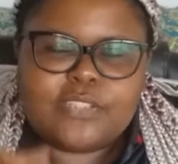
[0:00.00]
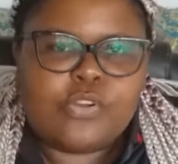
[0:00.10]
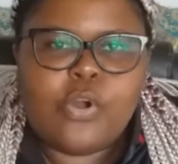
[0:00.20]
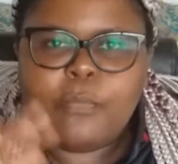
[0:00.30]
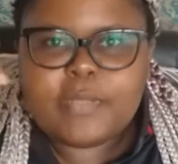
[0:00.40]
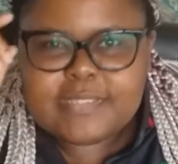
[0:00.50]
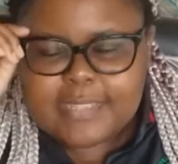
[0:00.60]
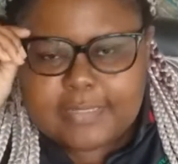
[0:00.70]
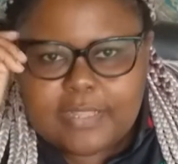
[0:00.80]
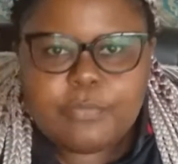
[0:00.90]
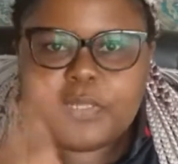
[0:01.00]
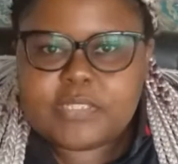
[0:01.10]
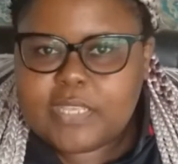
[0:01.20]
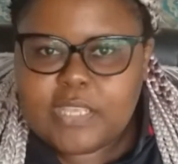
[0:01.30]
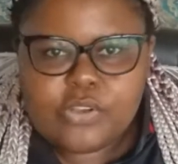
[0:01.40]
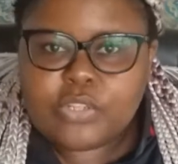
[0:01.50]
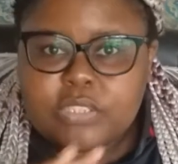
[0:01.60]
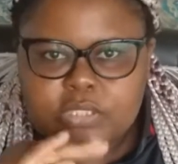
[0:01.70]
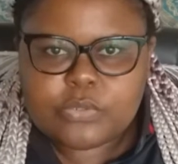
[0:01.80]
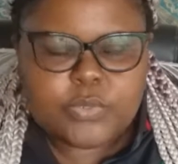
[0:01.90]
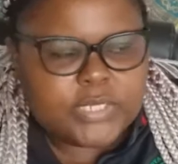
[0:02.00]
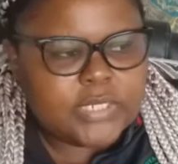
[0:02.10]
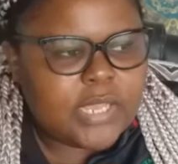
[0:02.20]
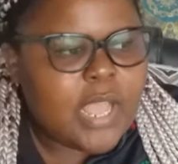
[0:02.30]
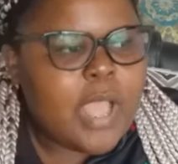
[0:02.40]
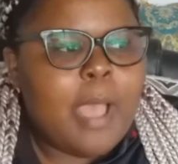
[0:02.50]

the comments that they were saying on the screen.